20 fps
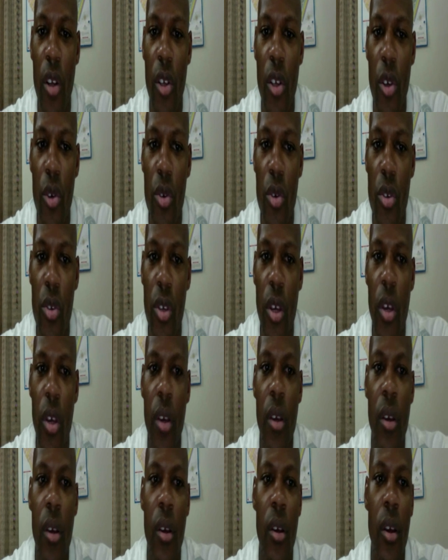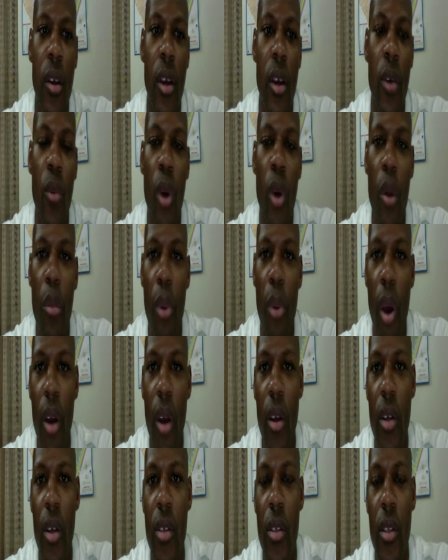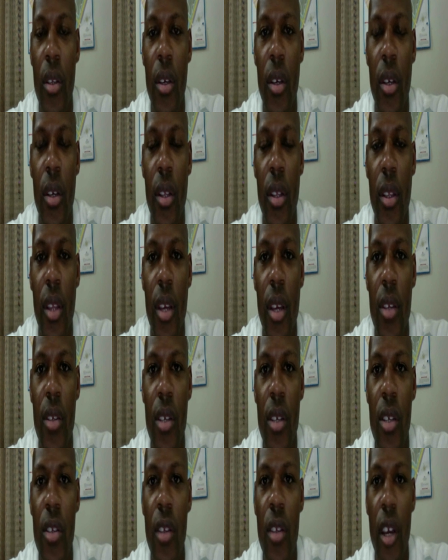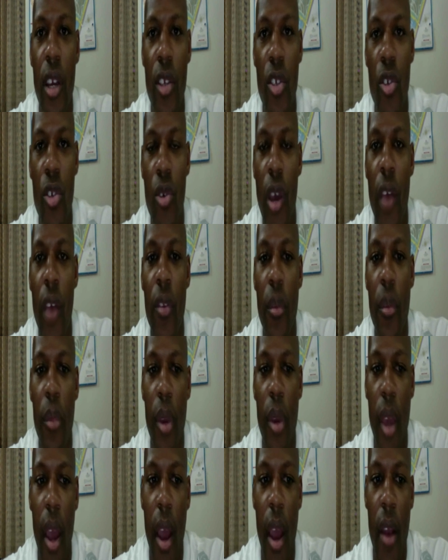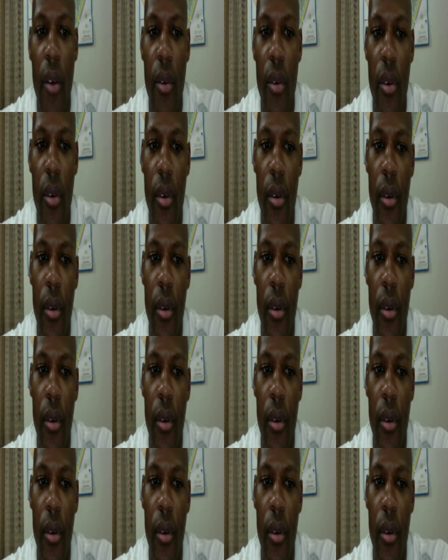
using and what products and, and things of this nature, you have to be accurate.